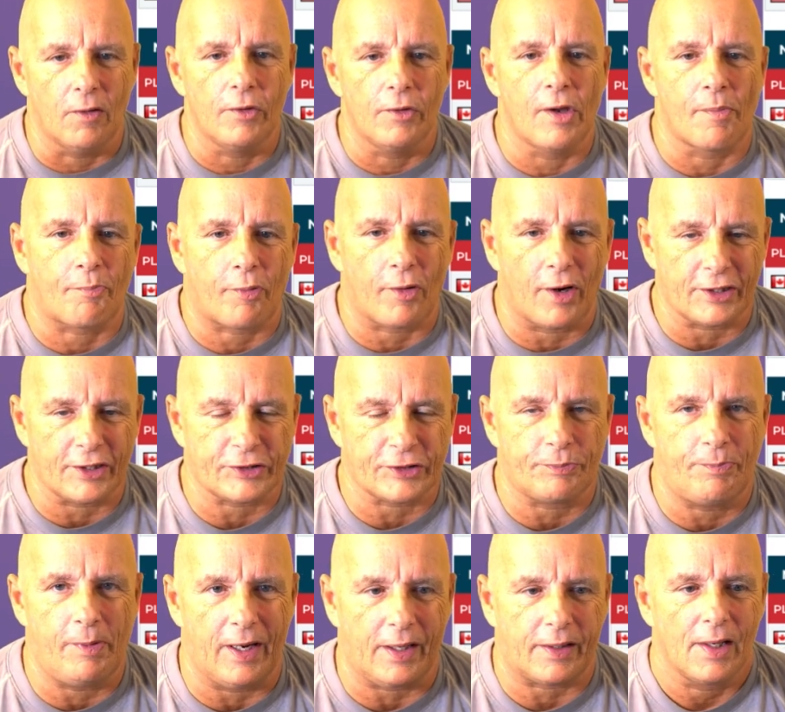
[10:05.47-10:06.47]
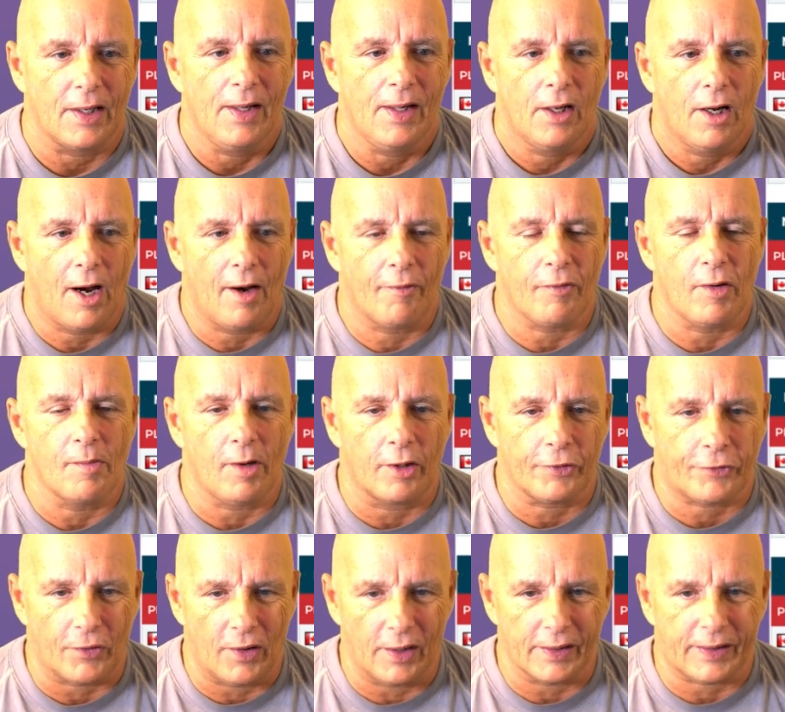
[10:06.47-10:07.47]
the prospect of the
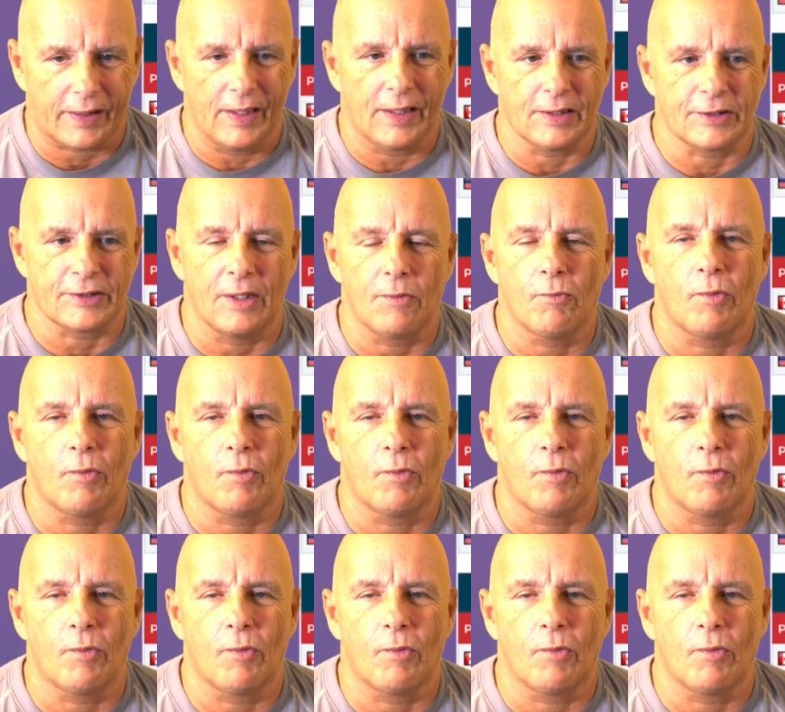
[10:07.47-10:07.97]
Montreal Canadiens,